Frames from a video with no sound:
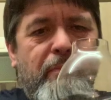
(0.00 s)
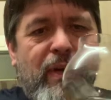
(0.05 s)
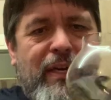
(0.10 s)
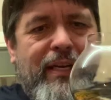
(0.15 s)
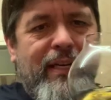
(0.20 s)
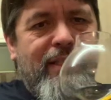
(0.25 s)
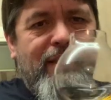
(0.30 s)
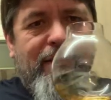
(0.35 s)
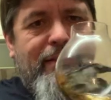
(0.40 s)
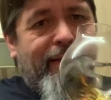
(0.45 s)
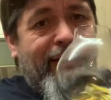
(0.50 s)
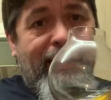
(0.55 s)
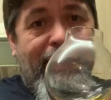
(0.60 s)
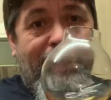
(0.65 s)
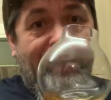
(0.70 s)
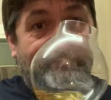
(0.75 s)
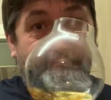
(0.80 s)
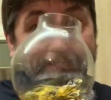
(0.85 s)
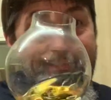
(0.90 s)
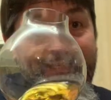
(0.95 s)
but it's
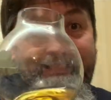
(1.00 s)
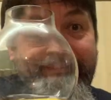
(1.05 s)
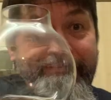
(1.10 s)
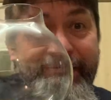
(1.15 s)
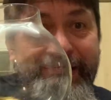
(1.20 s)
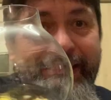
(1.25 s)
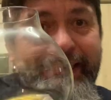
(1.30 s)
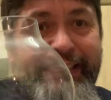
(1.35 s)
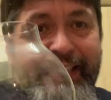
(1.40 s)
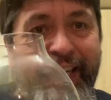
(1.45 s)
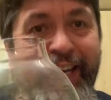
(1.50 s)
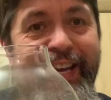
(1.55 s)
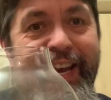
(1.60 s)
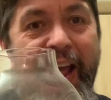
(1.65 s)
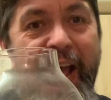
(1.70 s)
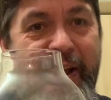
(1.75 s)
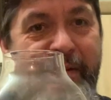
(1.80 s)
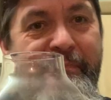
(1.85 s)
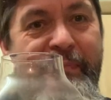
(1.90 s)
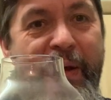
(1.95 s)
it's a
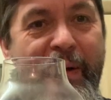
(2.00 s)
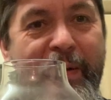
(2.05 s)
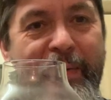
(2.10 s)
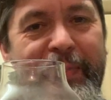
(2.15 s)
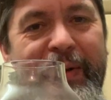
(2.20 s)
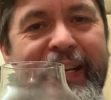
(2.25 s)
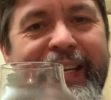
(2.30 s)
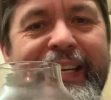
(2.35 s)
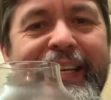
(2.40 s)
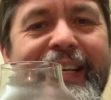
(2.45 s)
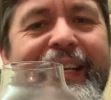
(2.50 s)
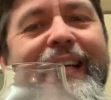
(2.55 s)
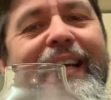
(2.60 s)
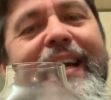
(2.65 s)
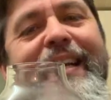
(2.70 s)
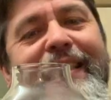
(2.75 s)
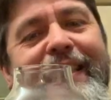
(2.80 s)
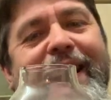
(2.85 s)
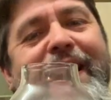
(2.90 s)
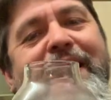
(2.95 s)
light bulb.
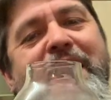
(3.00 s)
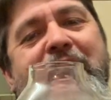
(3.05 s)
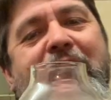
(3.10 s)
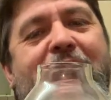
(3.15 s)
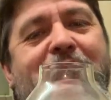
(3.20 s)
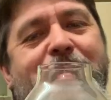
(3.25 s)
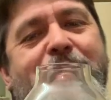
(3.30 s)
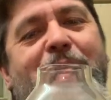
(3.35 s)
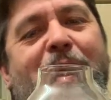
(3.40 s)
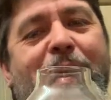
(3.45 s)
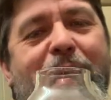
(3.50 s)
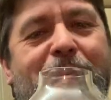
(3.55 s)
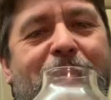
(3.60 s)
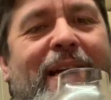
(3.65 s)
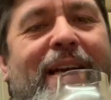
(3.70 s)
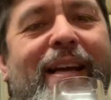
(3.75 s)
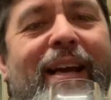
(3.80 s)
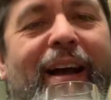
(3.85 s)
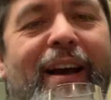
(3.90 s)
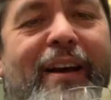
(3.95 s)
It's a light bulb
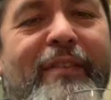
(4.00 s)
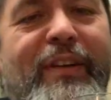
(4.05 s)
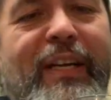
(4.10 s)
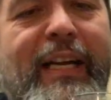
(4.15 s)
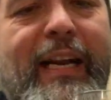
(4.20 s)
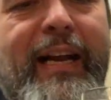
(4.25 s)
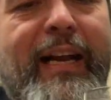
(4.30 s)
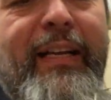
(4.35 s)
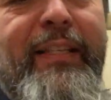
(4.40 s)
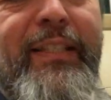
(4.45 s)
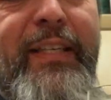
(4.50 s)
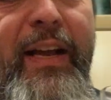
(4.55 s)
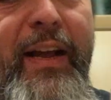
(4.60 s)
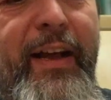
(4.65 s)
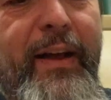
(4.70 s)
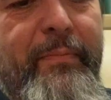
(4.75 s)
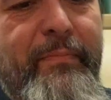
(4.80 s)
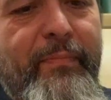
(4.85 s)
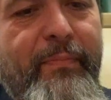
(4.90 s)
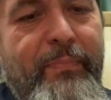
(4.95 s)
of a glass.
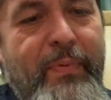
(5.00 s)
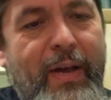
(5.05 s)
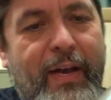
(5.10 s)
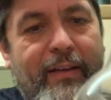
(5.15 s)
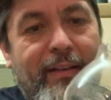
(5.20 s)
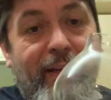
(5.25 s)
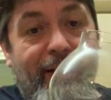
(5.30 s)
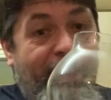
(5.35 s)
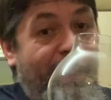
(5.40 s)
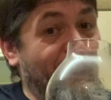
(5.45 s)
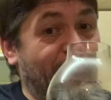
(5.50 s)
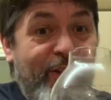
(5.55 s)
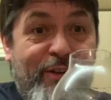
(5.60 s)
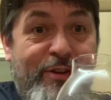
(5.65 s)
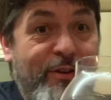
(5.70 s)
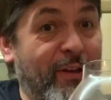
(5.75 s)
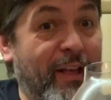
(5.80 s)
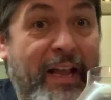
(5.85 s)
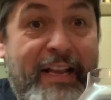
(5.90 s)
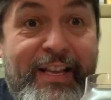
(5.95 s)
Um, but
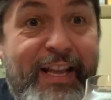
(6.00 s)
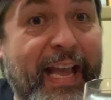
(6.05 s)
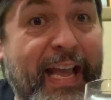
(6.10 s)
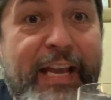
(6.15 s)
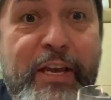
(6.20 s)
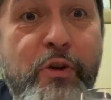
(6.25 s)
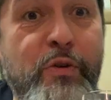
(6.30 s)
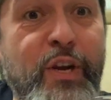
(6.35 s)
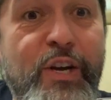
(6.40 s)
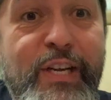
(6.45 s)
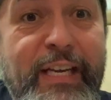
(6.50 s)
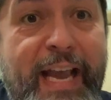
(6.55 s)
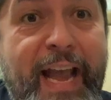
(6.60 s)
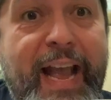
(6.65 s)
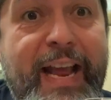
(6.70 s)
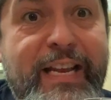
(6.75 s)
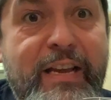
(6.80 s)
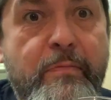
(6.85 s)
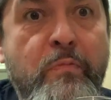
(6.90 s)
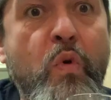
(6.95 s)
you, you couldn't get
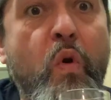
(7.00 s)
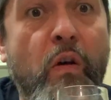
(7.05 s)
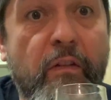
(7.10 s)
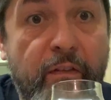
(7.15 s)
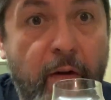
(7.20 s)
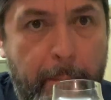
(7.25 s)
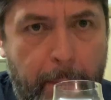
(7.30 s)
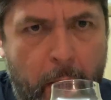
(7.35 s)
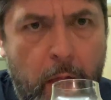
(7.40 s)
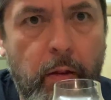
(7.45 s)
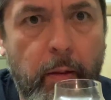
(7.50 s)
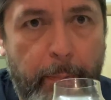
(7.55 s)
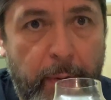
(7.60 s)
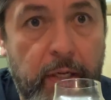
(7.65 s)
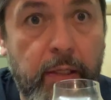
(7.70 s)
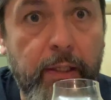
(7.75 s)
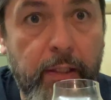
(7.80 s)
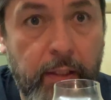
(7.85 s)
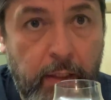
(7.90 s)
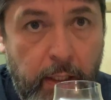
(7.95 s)
any more of a
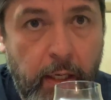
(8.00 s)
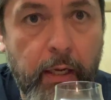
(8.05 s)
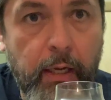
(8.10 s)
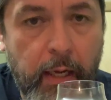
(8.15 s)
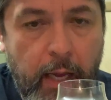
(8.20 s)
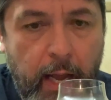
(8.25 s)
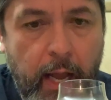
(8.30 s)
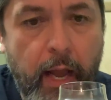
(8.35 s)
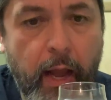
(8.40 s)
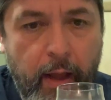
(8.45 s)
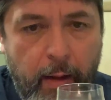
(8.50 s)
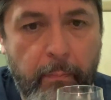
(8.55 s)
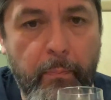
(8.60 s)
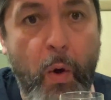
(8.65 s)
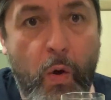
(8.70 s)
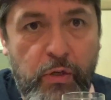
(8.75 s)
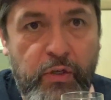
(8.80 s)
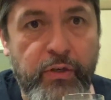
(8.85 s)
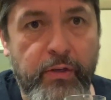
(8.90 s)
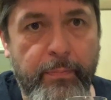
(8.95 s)
bulbous
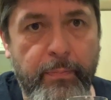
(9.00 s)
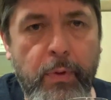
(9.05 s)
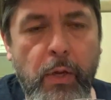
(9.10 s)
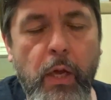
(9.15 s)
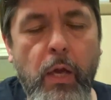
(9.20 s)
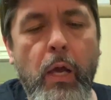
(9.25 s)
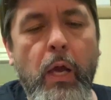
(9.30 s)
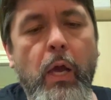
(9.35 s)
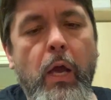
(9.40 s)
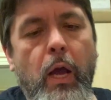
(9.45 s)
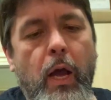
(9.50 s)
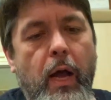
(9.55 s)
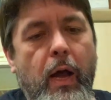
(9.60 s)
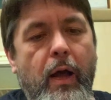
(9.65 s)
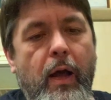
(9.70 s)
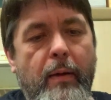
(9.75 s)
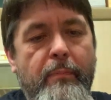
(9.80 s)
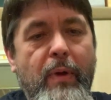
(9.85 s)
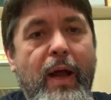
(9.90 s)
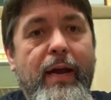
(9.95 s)
bottom
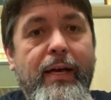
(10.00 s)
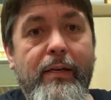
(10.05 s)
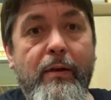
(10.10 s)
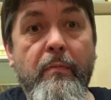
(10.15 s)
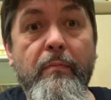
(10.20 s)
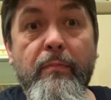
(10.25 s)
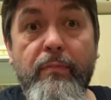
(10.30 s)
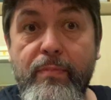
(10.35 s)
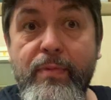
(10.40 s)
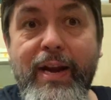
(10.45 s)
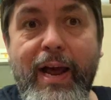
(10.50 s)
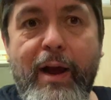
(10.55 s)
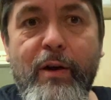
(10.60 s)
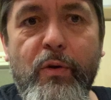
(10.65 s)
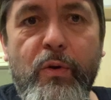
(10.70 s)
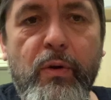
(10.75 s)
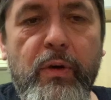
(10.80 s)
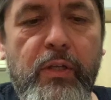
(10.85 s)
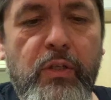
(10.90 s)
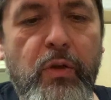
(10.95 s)
um, and a
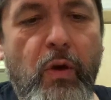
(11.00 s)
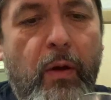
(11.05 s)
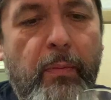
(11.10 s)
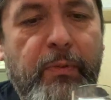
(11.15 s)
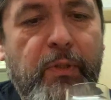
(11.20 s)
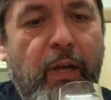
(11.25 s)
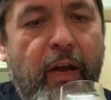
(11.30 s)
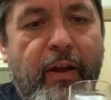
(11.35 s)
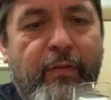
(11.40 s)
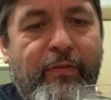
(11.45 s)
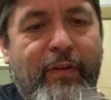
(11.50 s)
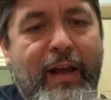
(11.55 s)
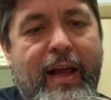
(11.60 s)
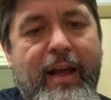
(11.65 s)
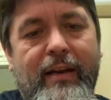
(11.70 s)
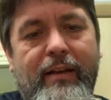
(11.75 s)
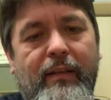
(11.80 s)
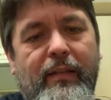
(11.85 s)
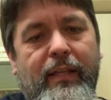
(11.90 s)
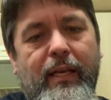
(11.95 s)
narrower top. So if
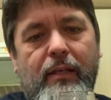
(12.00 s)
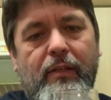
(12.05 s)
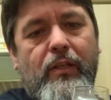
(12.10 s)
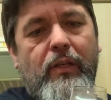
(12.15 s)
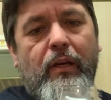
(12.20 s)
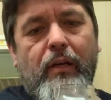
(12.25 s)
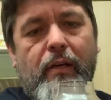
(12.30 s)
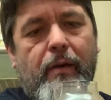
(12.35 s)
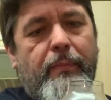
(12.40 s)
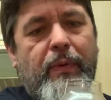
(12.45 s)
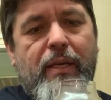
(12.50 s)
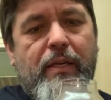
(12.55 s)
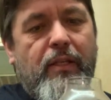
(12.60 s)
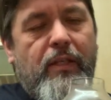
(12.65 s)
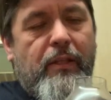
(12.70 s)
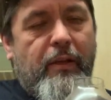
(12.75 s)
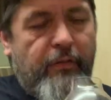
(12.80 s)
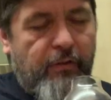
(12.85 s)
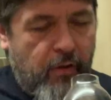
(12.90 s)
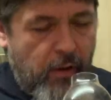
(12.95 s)
anything's going to be
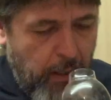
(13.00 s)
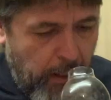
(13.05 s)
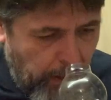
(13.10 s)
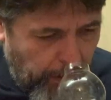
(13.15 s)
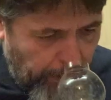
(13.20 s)
sniffer,